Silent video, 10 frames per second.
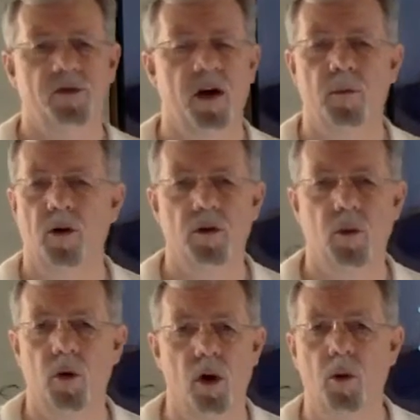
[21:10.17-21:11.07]
summer.
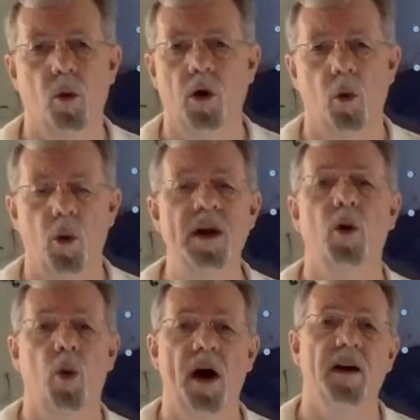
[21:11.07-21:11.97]
We're, we're a
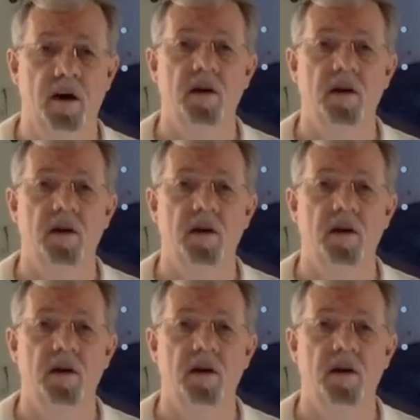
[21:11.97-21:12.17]
week away.